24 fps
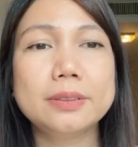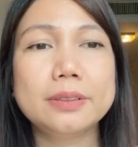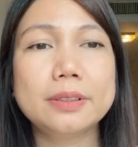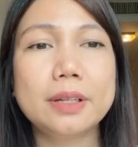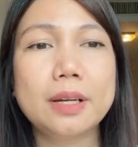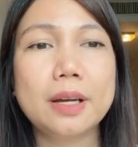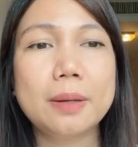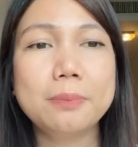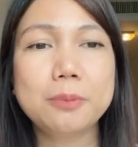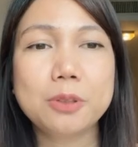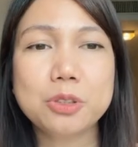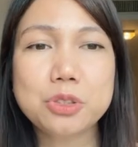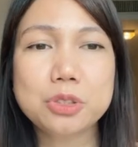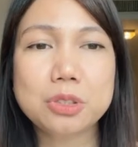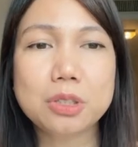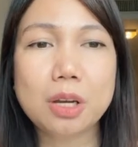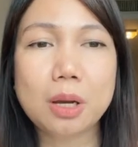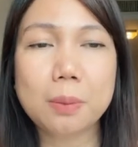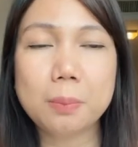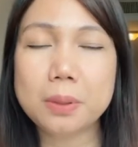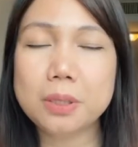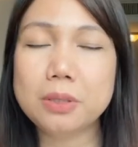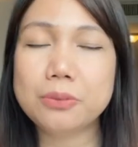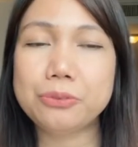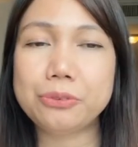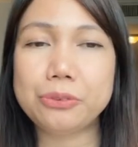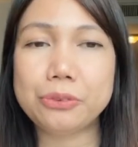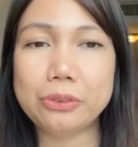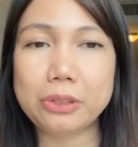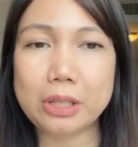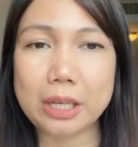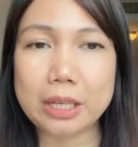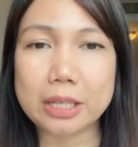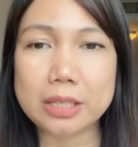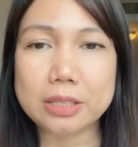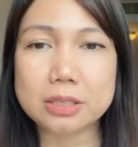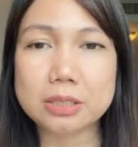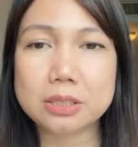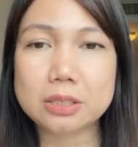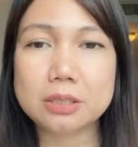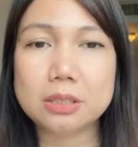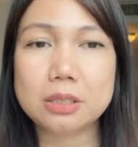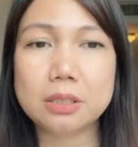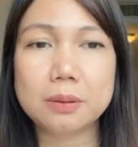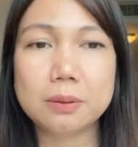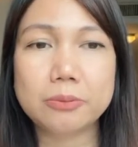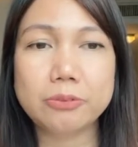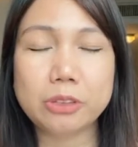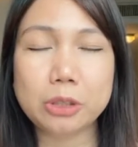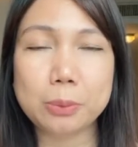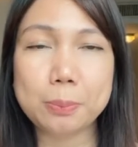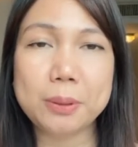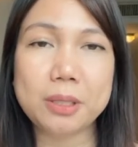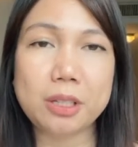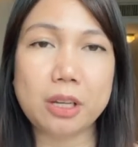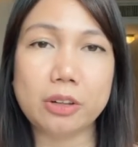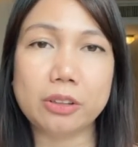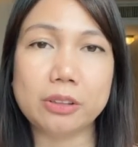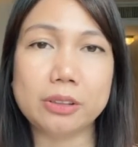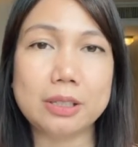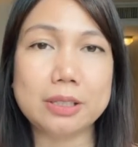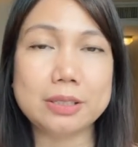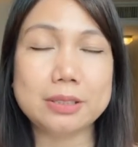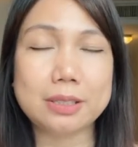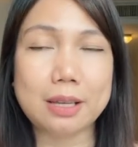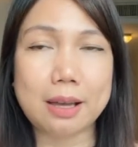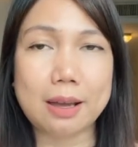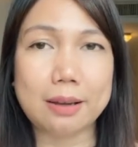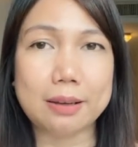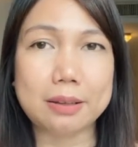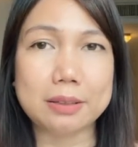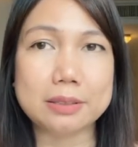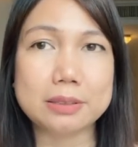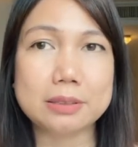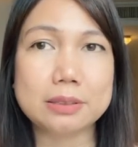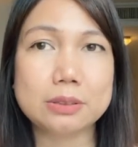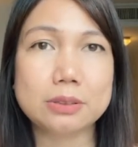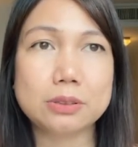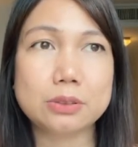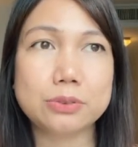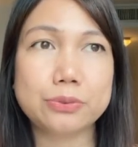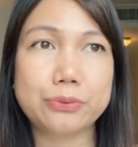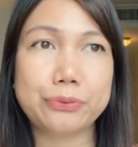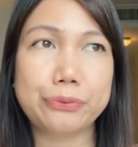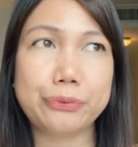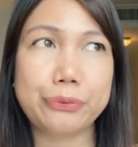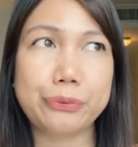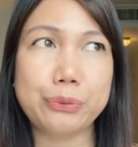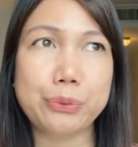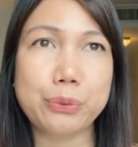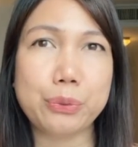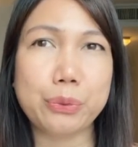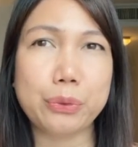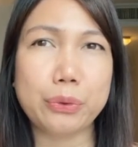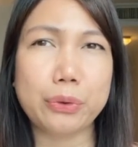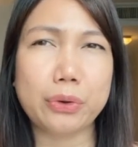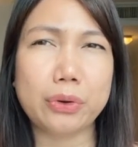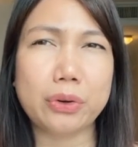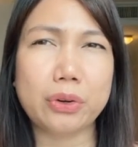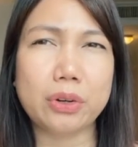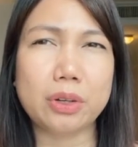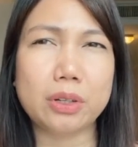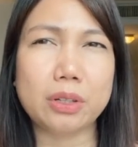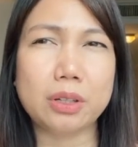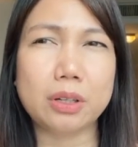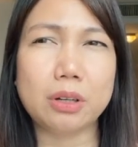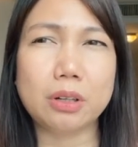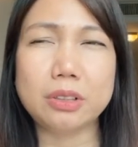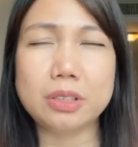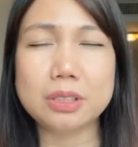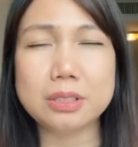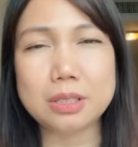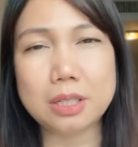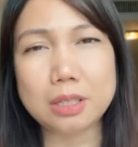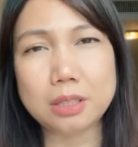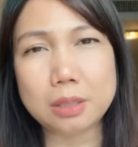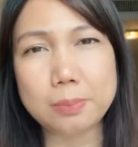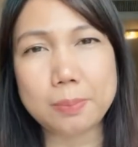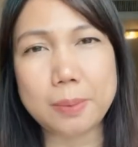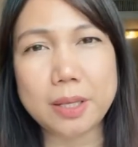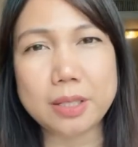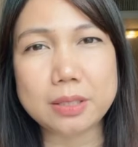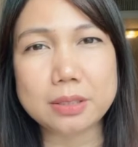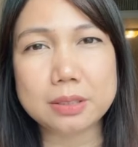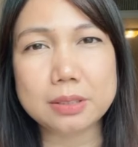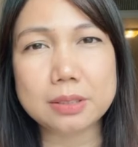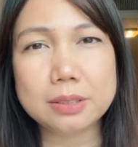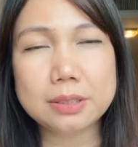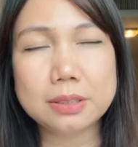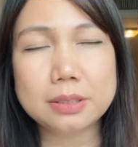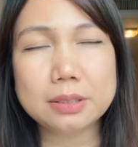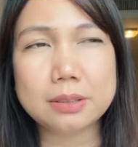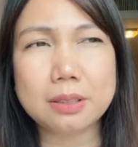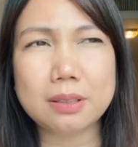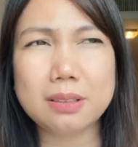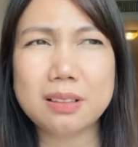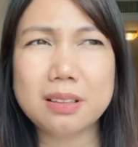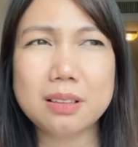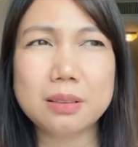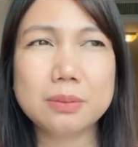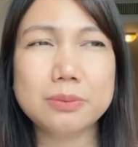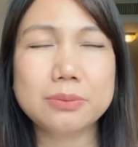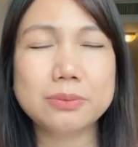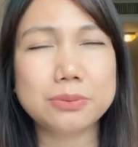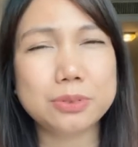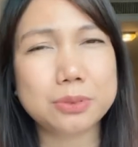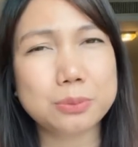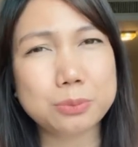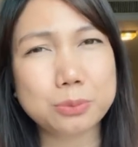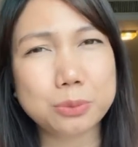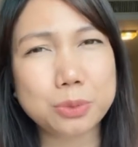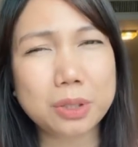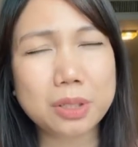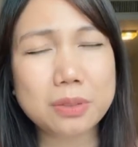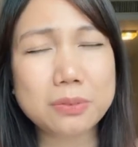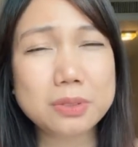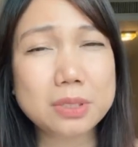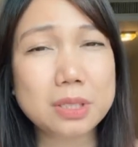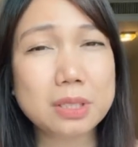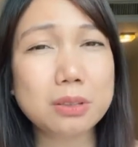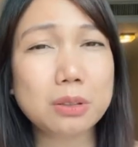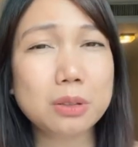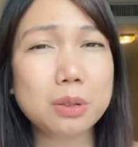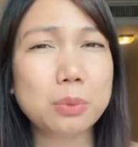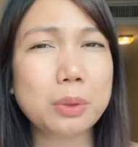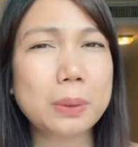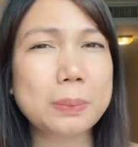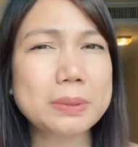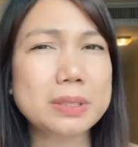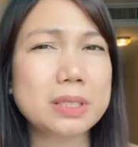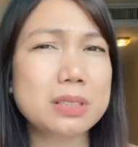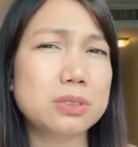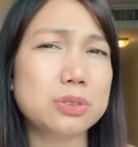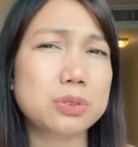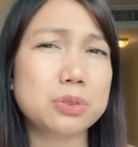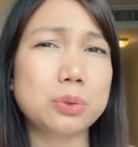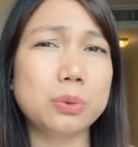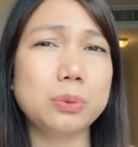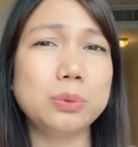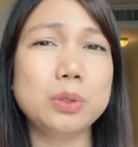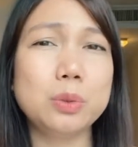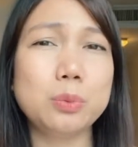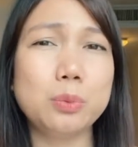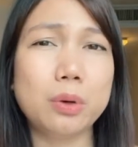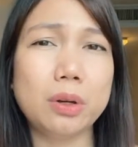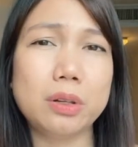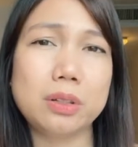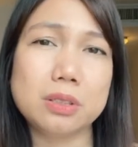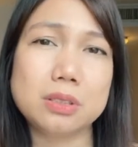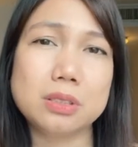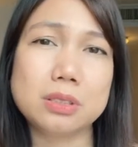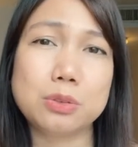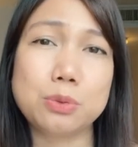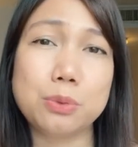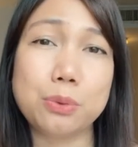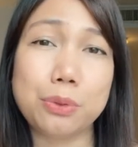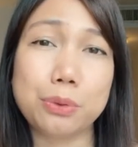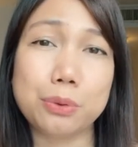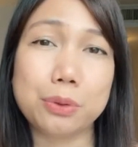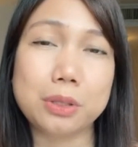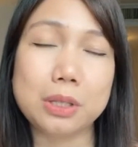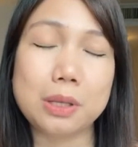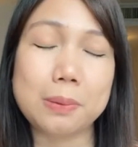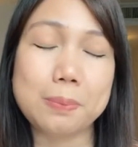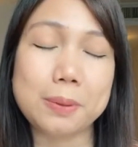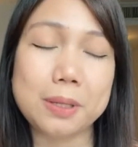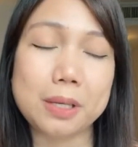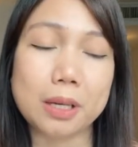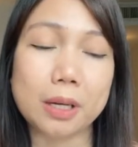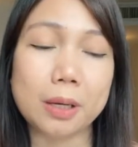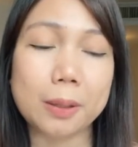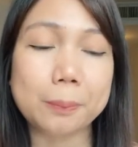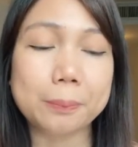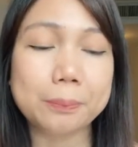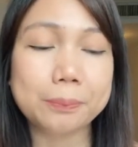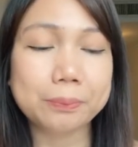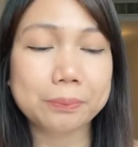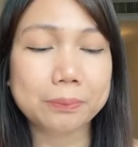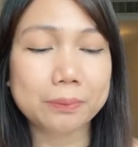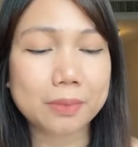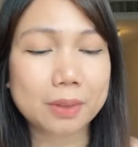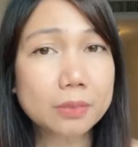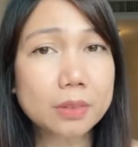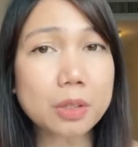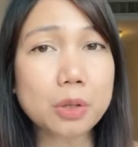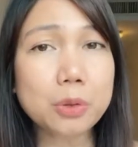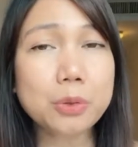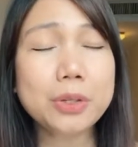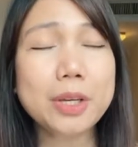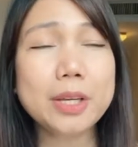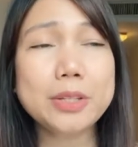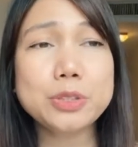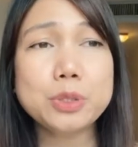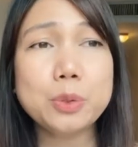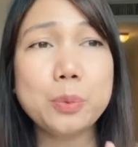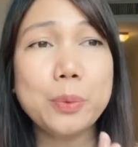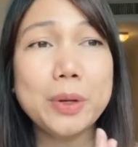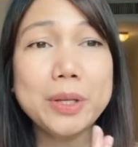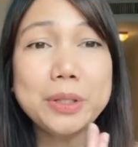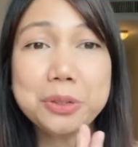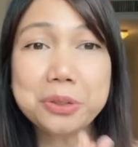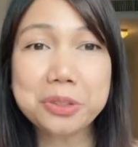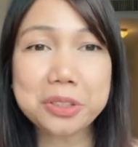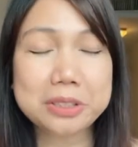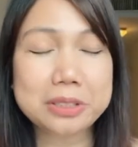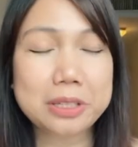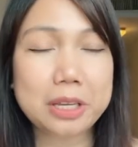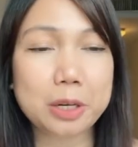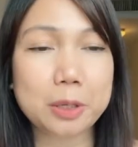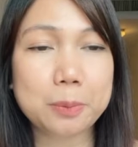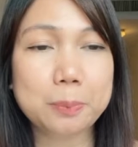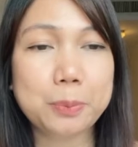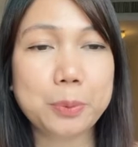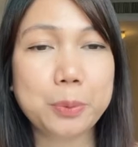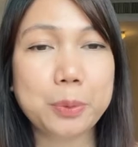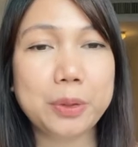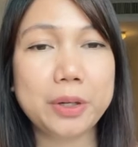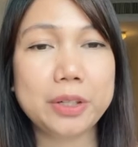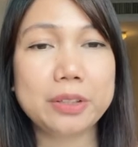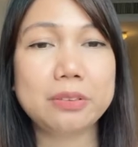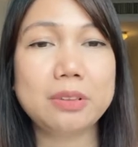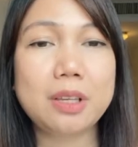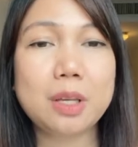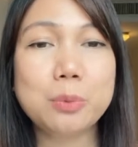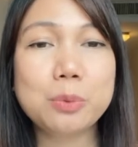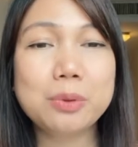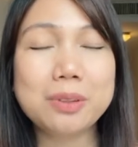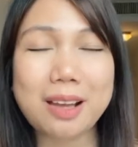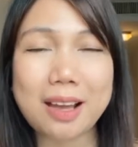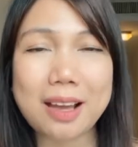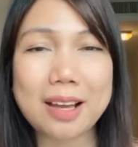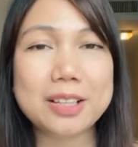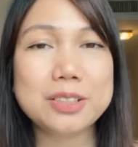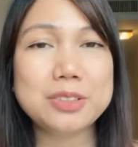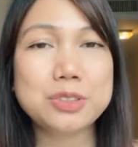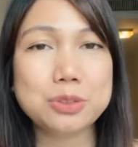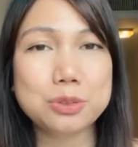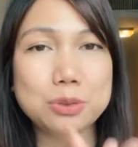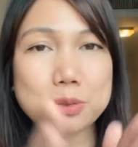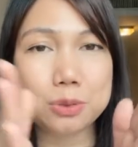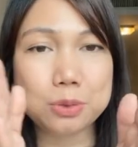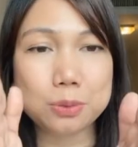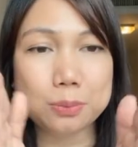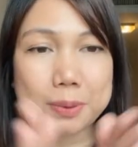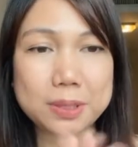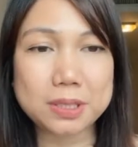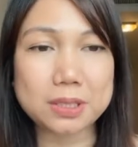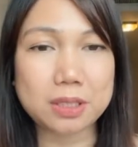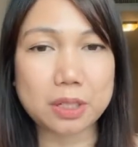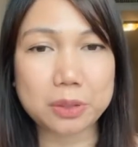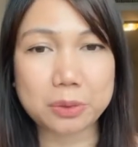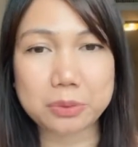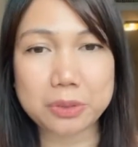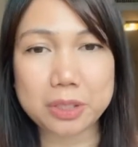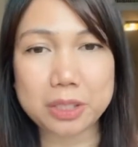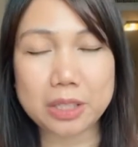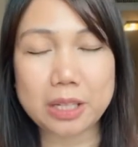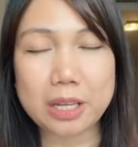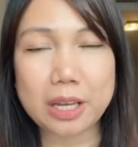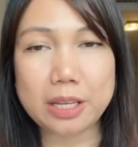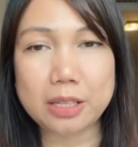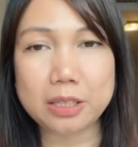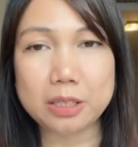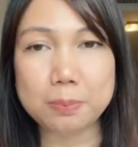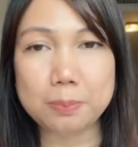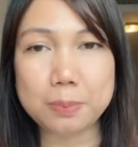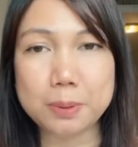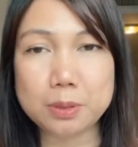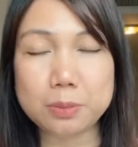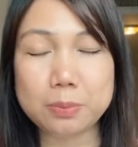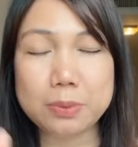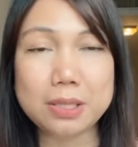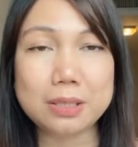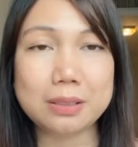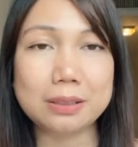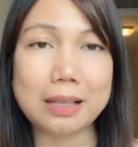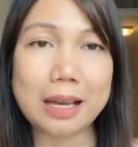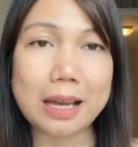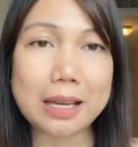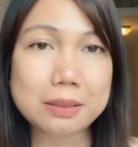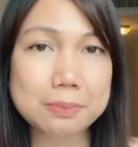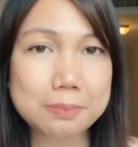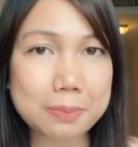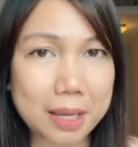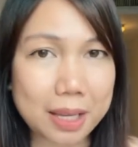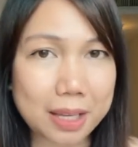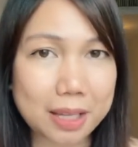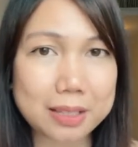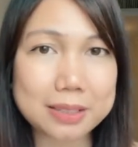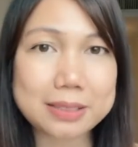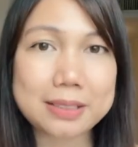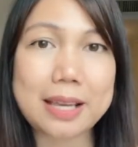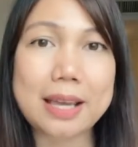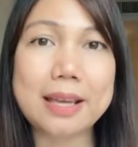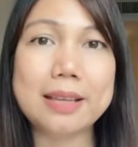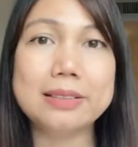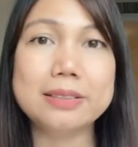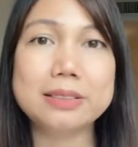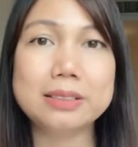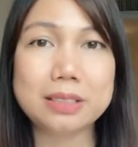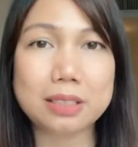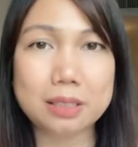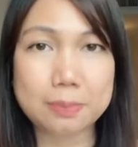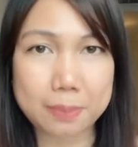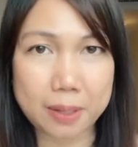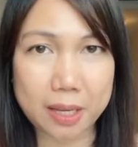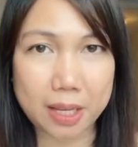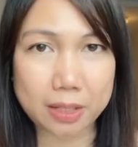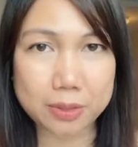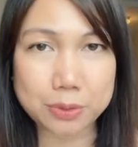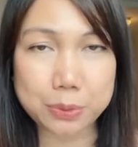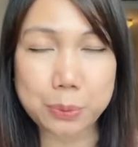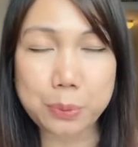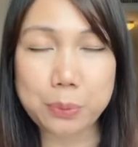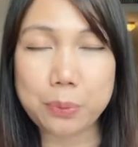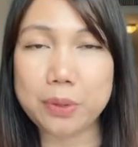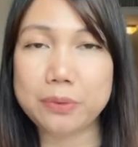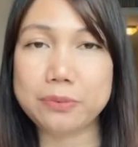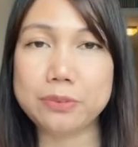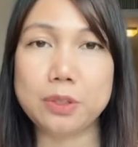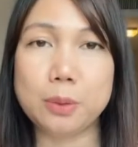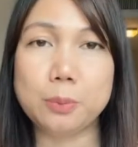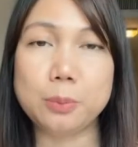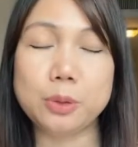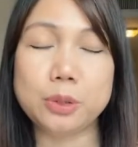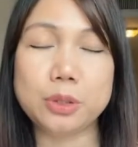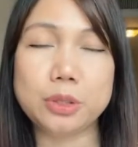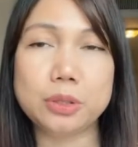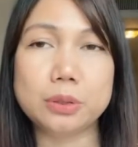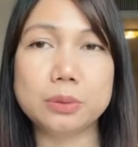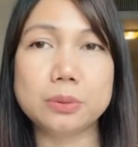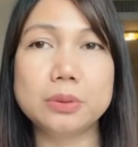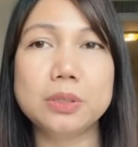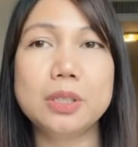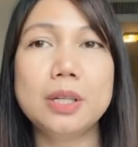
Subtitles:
I'm not sure how many flights Philippine Airlines has for on a daily basis. I think from what I've seen on the website, there's only one. It's 2:30 p.m. Okay, so when you're at the airport, they will ask you to be segregated between land-based and sea-based OFW.